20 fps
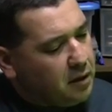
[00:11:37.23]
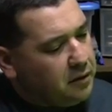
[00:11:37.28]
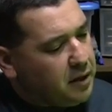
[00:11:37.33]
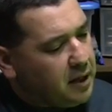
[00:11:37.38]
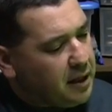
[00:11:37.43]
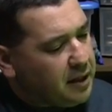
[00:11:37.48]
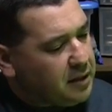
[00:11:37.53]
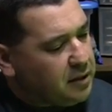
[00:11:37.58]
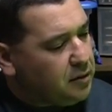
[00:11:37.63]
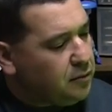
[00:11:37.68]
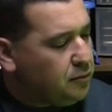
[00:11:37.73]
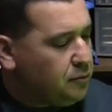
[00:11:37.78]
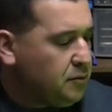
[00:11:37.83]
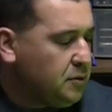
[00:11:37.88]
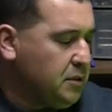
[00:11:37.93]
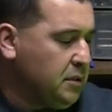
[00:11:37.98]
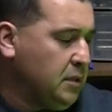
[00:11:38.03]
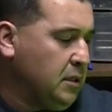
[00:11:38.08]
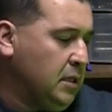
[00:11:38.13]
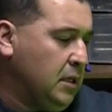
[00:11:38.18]
that I
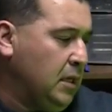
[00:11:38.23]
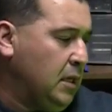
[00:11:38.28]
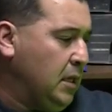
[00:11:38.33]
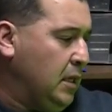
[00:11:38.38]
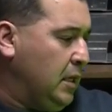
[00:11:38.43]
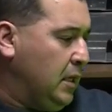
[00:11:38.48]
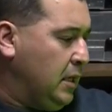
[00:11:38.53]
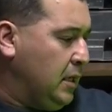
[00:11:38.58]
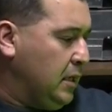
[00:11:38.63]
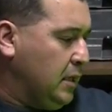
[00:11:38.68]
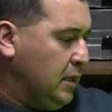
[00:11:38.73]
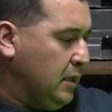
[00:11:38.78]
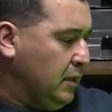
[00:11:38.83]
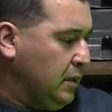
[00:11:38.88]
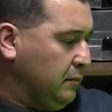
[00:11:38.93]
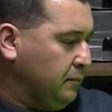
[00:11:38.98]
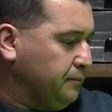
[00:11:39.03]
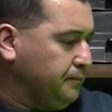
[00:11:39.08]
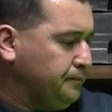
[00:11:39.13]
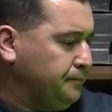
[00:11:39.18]
used
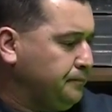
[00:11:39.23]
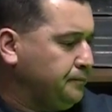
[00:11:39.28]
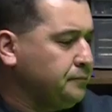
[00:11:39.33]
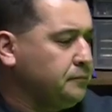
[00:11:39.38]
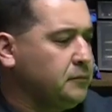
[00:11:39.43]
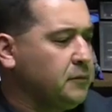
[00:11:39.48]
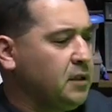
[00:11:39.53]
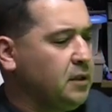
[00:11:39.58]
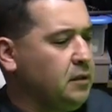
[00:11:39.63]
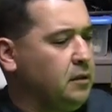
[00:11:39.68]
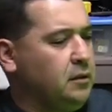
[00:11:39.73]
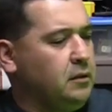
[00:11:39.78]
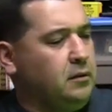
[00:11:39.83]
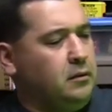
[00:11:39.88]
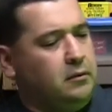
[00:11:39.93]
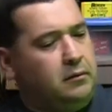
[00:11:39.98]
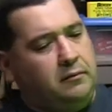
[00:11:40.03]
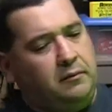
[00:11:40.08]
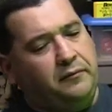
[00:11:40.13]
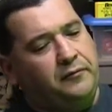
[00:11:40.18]
um,
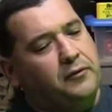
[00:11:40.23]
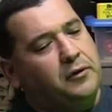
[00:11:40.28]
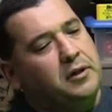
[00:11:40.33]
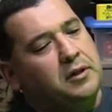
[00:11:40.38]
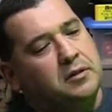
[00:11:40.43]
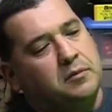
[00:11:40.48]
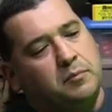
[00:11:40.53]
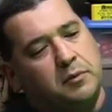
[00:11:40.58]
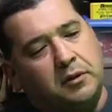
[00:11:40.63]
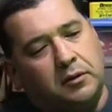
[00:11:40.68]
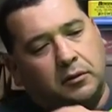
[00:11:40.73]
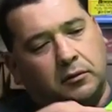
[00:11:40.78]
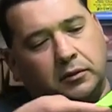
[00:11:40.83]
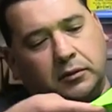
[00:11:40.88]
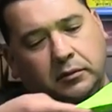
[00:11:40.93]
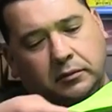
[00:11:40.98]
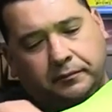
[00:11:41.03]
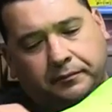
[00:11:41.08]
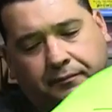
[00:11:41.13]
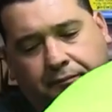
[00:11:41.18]
for his build